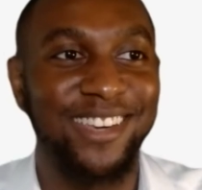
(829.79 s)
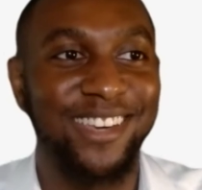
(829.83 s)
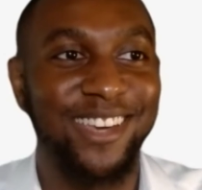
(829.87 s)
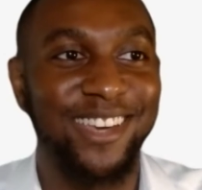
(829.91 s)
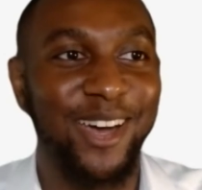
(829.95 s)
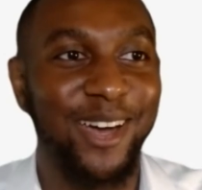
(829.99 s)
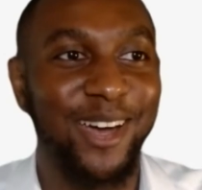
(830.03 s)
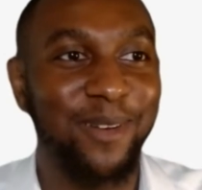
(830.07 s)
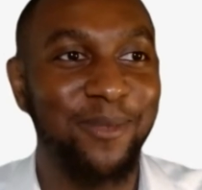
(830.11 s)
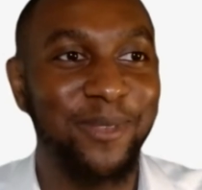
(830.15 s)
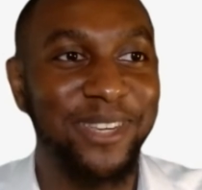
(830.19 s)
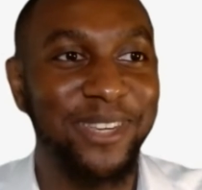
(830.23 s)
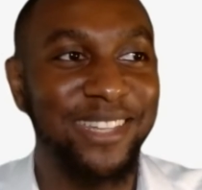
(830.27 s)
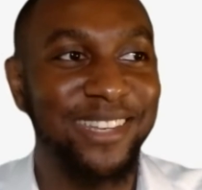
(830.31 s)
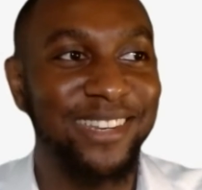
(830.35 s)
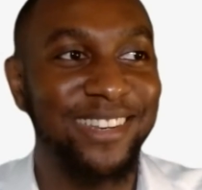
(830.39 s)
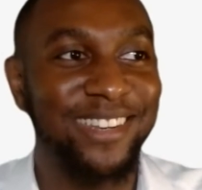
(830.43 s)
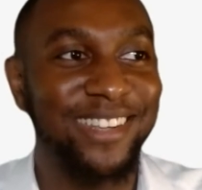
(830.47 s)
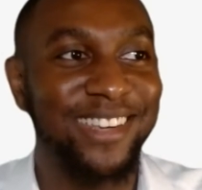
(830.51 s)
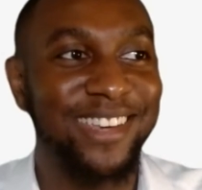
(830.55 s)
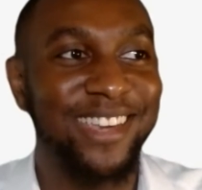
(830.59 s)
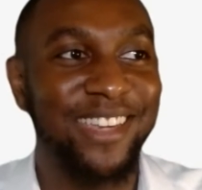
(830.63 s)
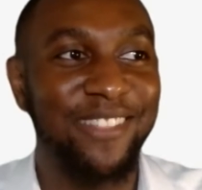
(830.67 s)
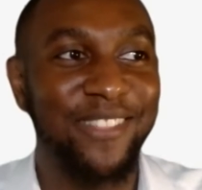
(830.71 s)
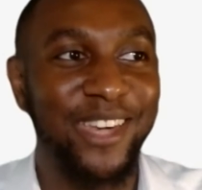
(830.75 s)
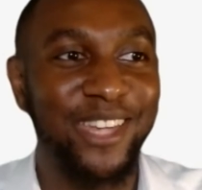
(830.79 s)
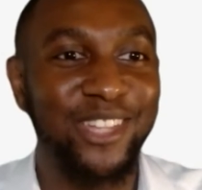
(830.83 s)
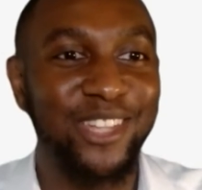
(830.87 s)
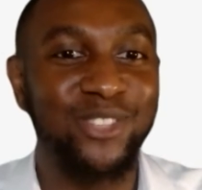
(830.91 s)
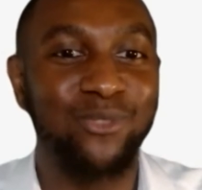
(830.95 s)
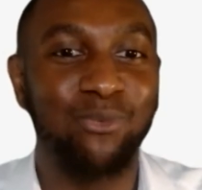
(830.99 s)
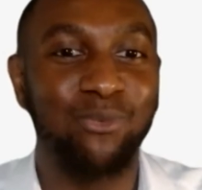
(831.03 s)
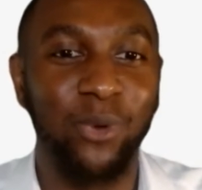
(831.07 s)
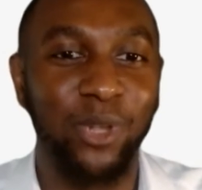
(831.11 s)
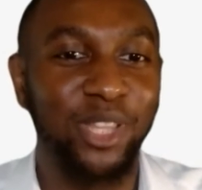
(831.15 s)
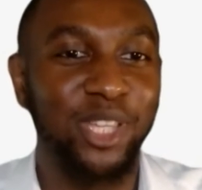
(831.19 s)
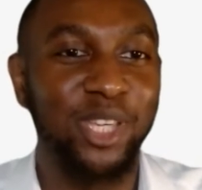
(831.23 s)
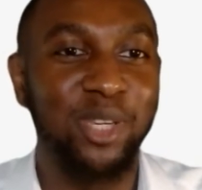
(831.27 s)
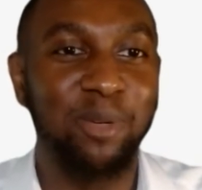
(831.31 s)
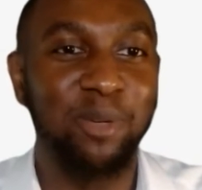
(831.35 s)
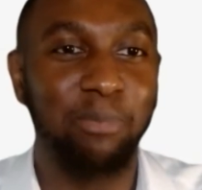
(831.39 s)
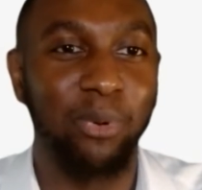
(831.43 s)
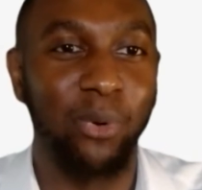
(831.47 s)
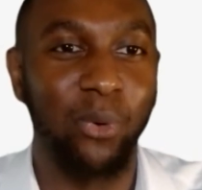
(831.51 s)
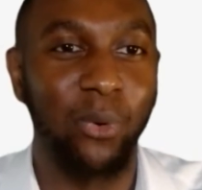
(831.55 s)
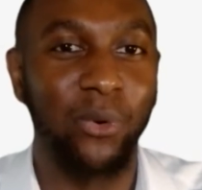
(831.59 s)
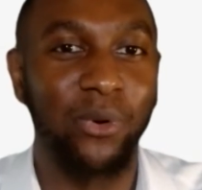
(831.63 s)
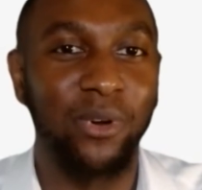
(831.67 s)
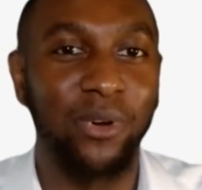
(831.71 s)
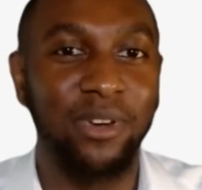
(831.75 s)
I mean, that it's really
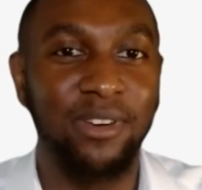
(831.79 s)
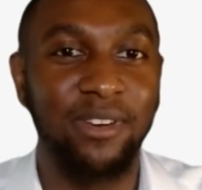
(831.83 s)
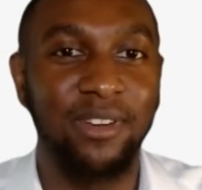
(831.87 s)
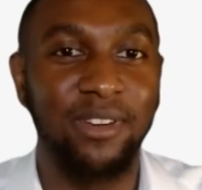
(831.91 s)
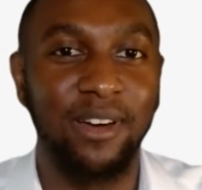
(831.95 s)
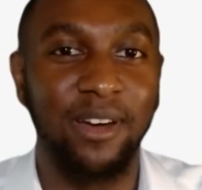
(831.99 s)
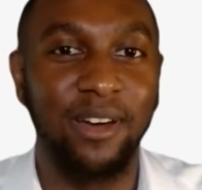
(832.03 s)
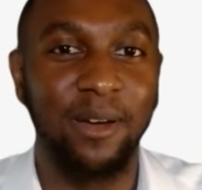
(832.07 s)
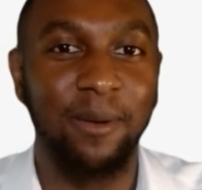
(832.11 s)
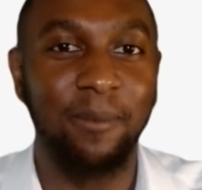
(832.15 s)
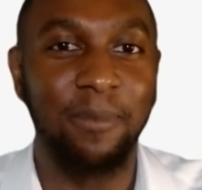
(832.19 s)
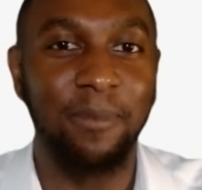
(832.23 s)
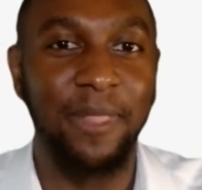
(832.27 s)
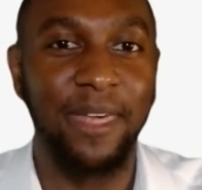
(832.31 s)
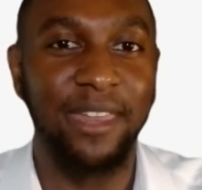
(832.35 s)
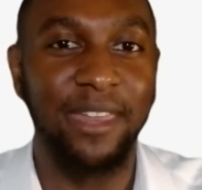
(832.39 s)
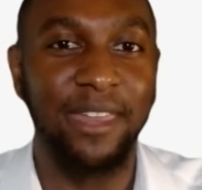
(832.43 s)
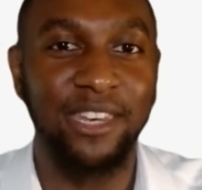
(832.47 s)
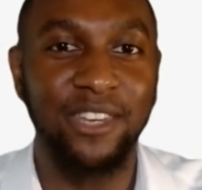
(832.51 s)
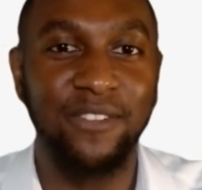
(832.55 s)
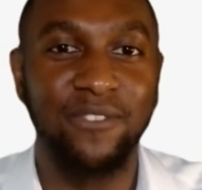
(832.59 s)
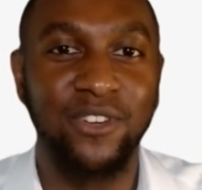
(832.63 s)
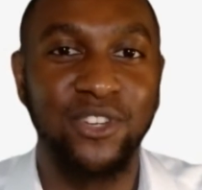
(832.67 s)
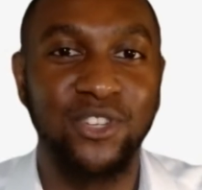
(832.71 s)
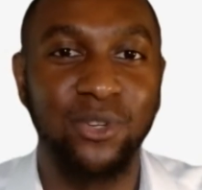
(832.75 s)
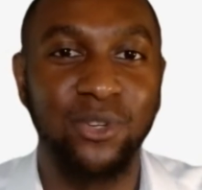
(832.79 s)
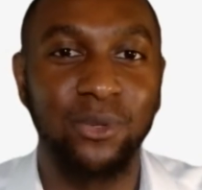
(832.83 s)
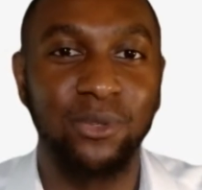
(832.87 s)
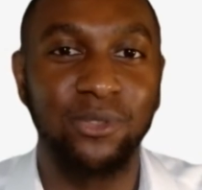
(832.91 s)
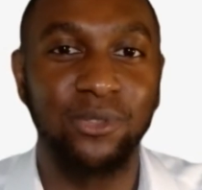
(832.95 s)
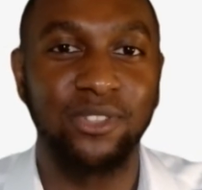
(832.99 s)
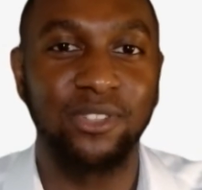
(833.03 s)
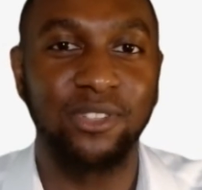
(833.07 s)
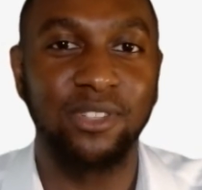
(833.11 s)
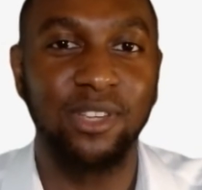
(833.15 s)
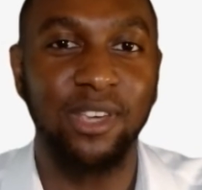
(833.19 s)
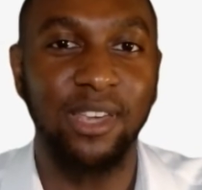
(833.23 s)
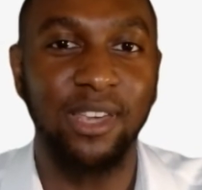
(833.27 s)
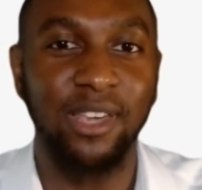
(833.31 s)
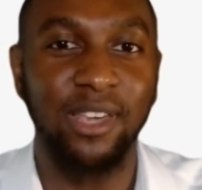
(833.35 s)
important that individuals